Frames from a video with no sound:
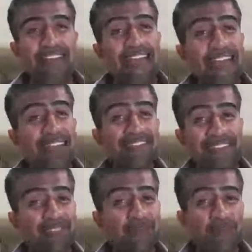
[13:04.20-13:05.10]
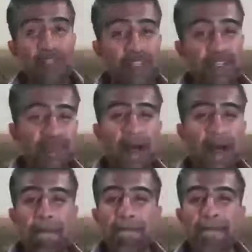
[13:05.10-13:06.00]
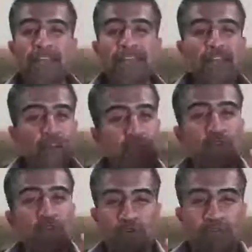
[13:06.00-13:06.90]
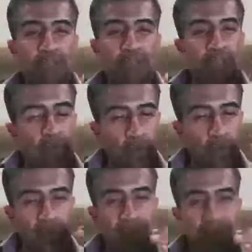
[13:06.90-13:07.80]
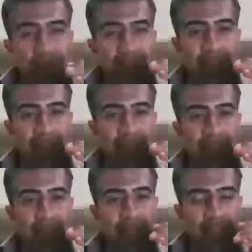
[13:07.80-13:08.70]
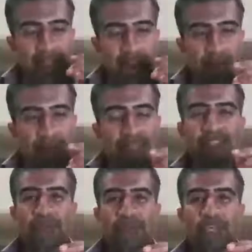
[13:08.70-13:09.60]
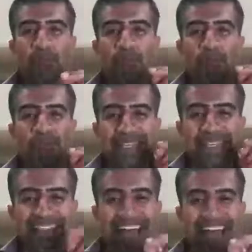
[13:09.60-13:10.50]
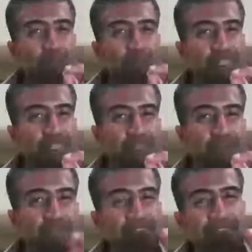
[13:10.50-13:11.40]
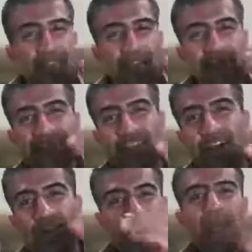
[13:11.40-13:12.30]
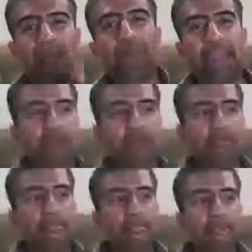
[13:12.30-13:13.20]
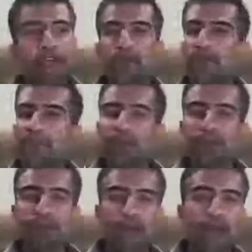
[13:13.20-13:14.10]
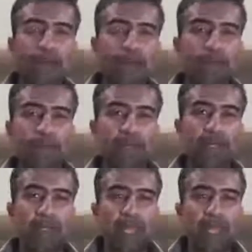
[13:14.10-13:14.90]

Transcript: excess of what you should have done. So who, what the company that you keep, what is that causing you to indulge in that bad habit? It could be that where you're around people that